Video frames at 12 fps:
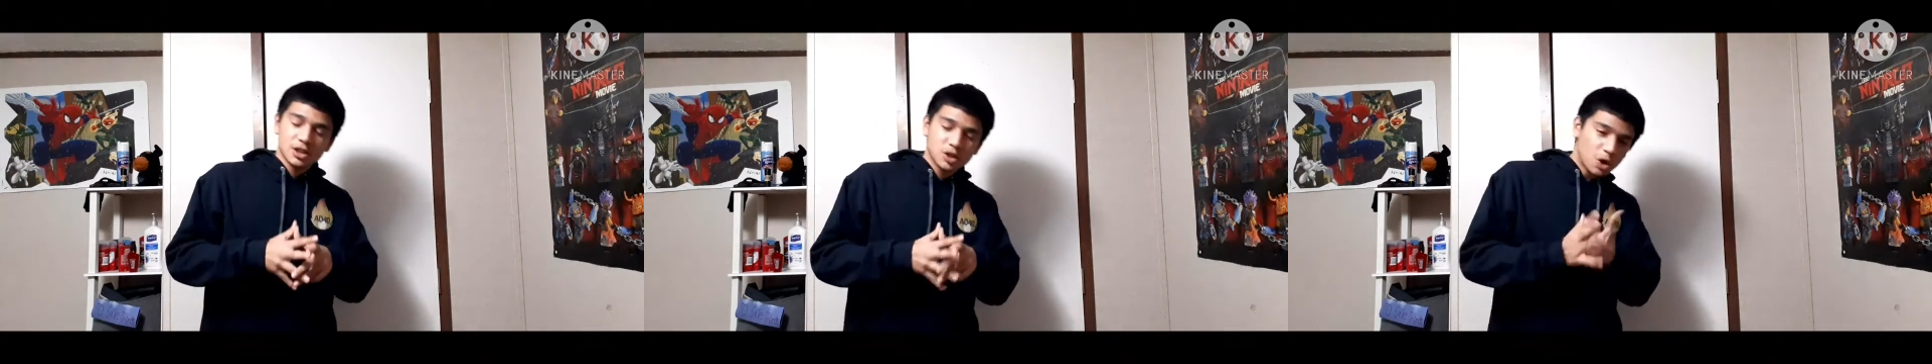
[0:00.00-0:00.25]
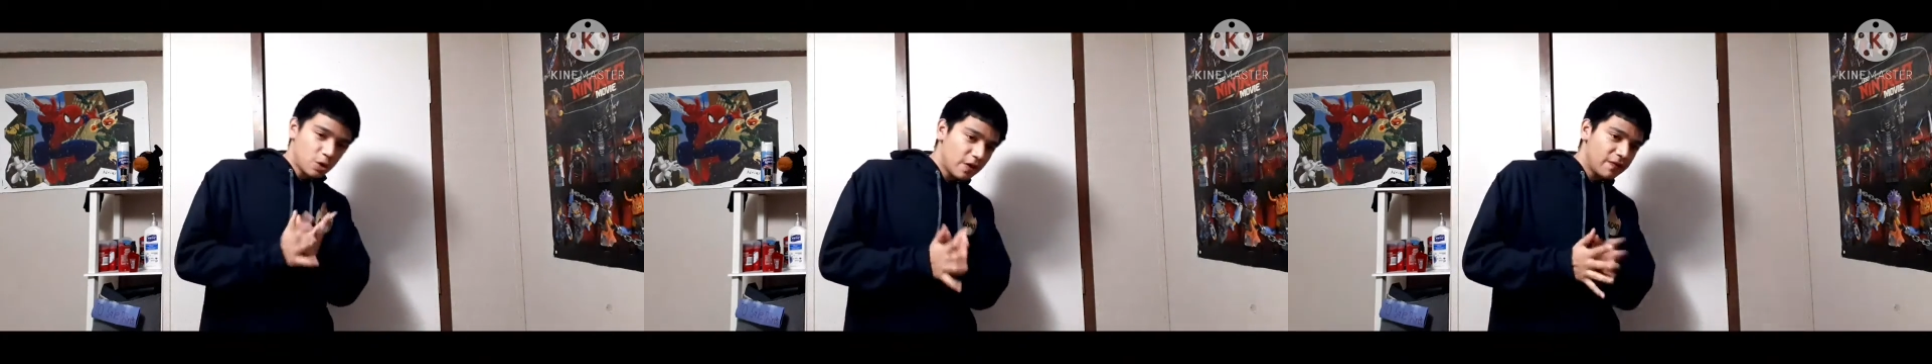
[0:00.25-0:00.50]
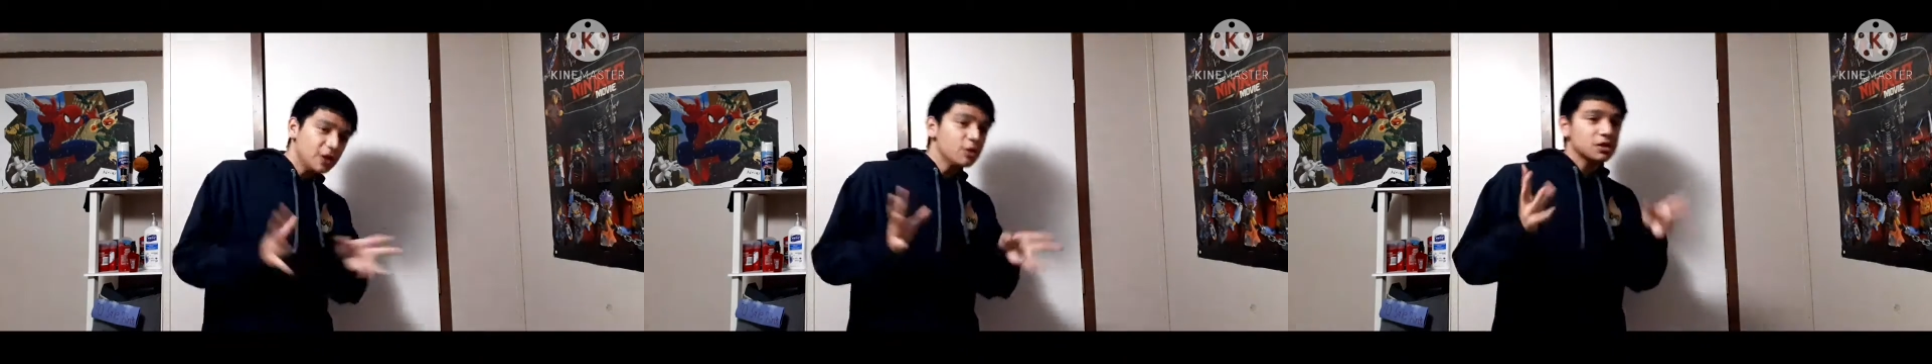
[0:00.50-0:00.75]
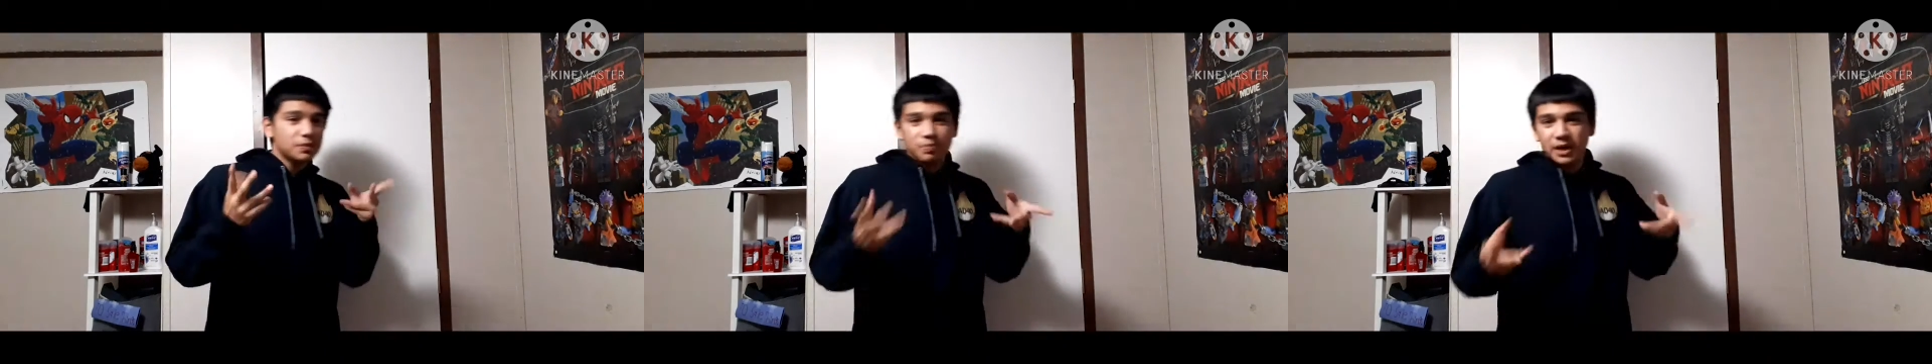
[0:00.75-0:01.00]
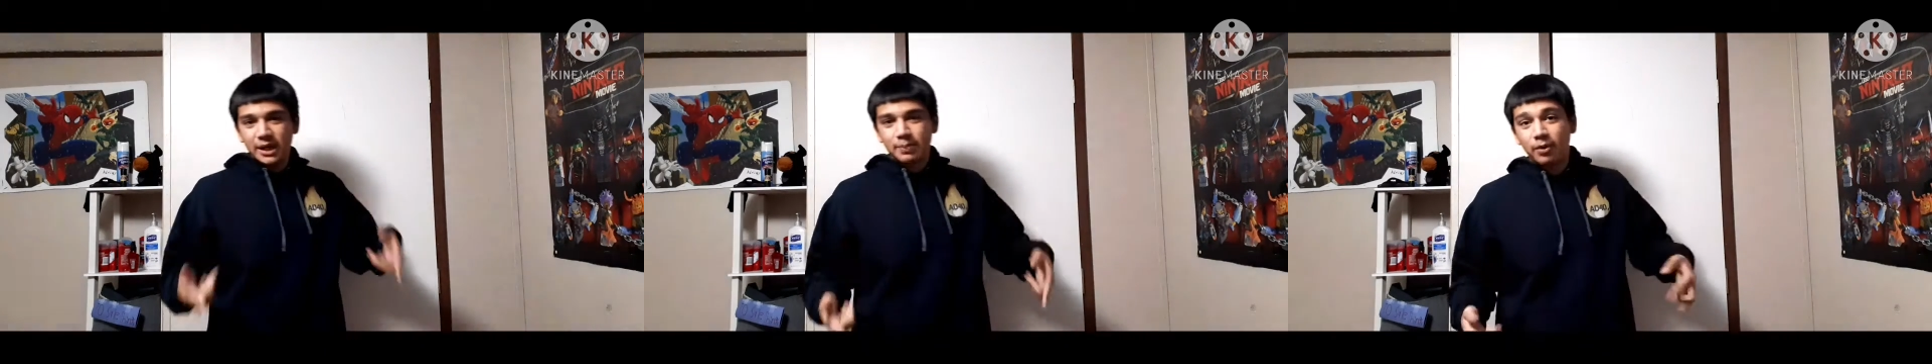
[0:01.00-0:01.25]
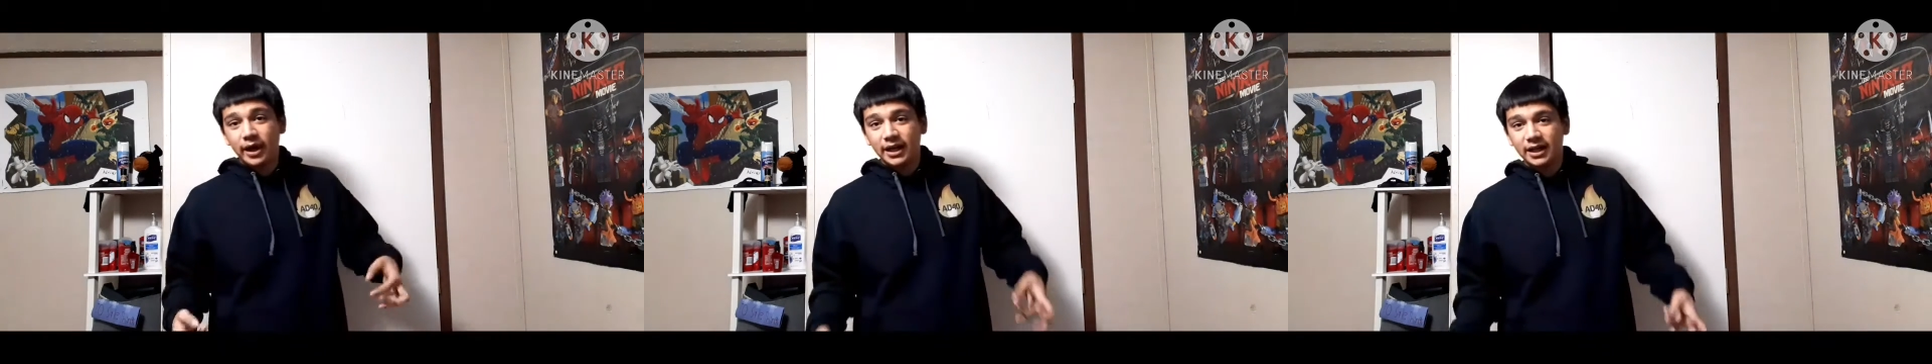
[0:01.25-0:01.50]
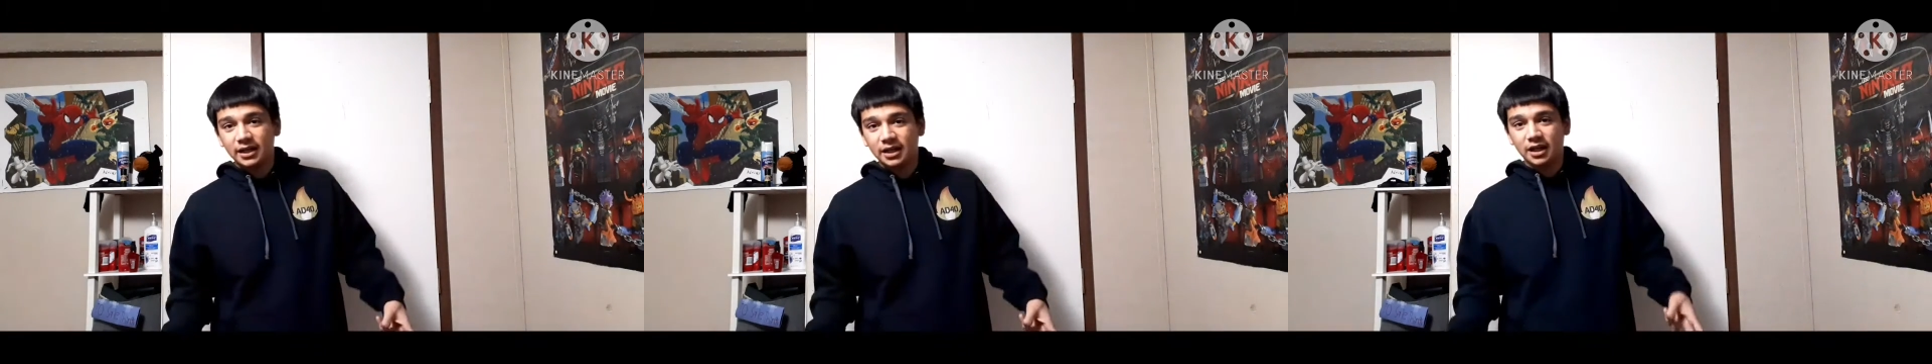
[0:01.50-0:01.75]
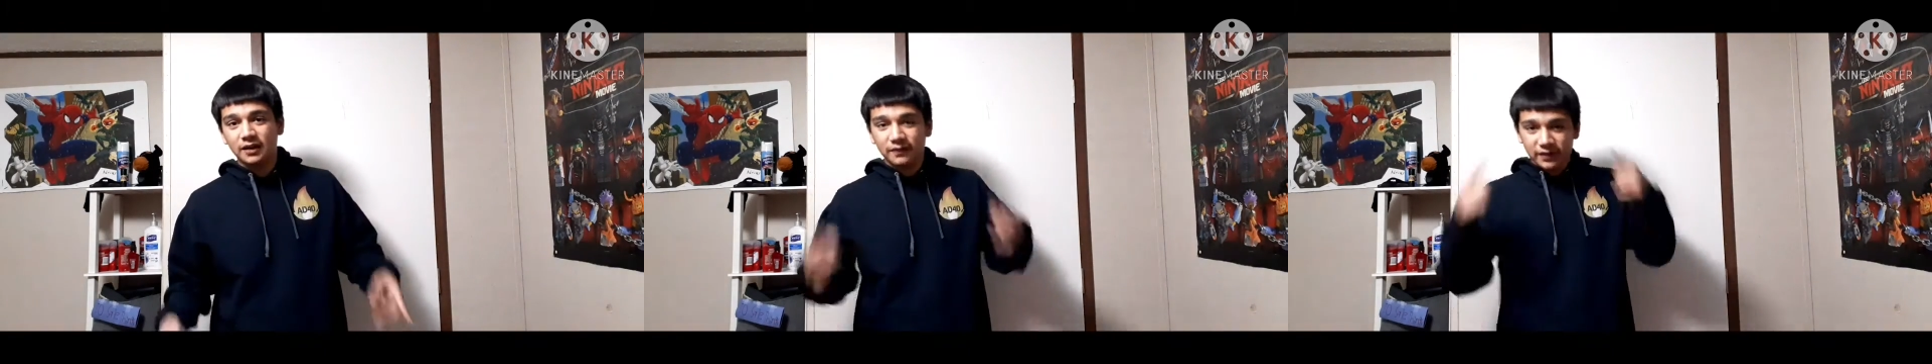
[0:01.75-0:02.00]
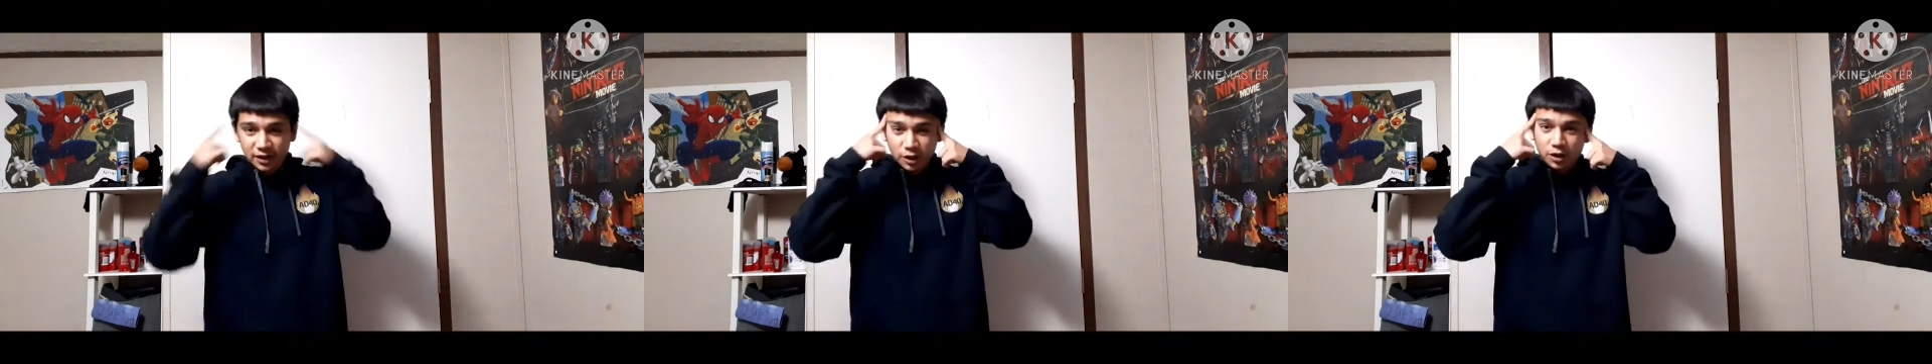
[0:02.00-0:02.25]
So if you was big brain enough and